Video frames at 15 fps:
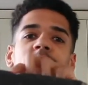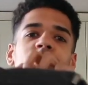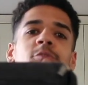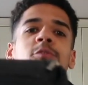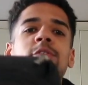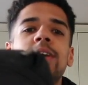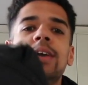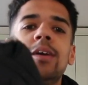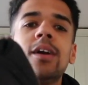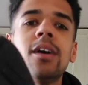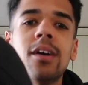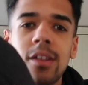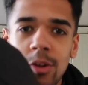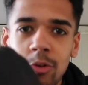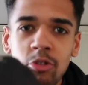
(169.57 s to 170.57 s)
Filthy
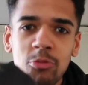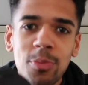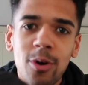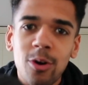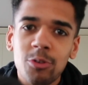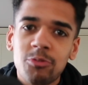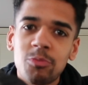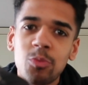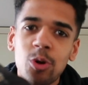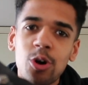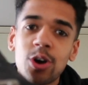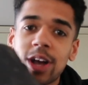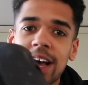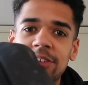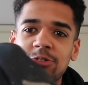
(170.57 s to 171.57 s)
lunchbox from
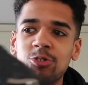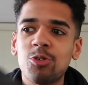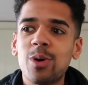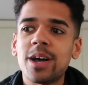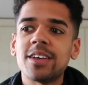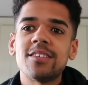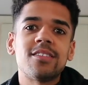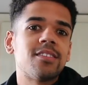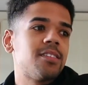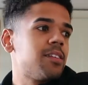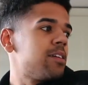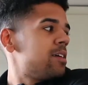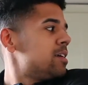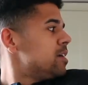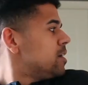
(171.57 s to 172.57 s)
work, as always.
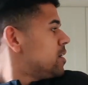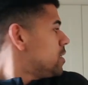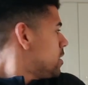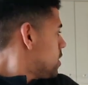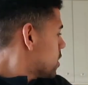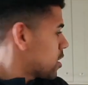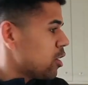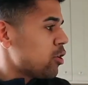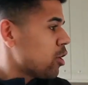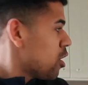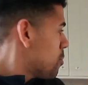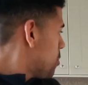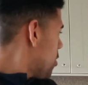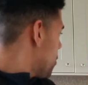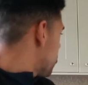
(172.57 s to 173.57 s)

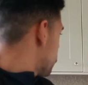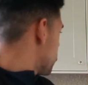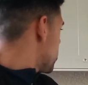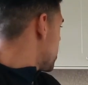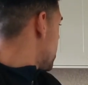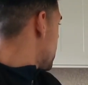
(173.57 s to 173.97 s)
Coco Pops are in